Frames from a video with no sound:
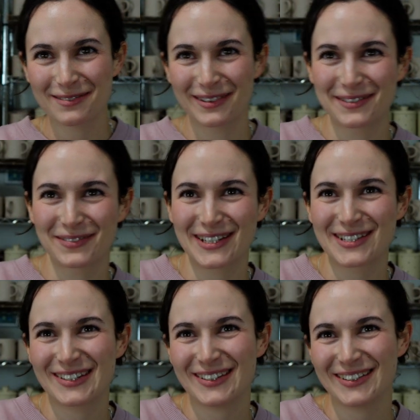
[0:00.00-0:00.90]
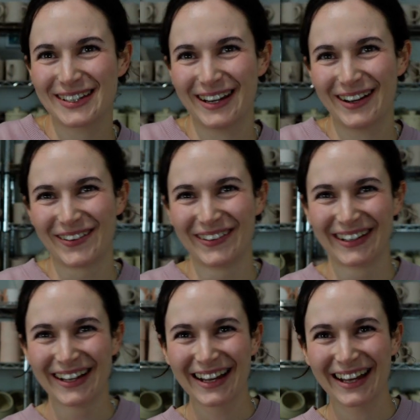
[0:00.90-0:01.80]
me in my studio.
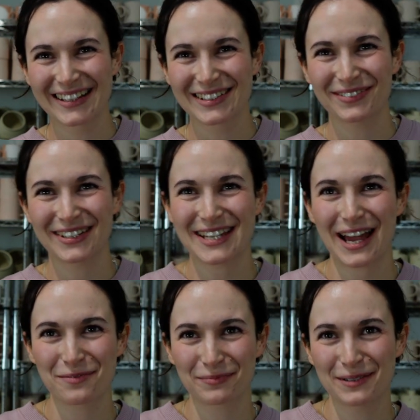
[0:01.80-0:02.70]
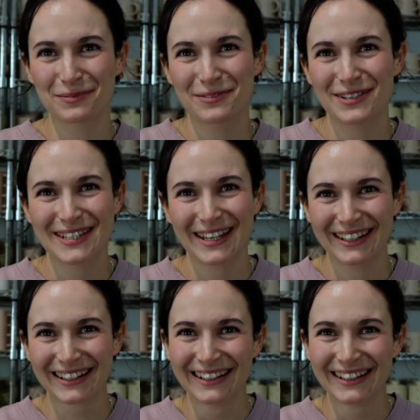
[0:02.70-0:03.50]
It's lovely to have people visit.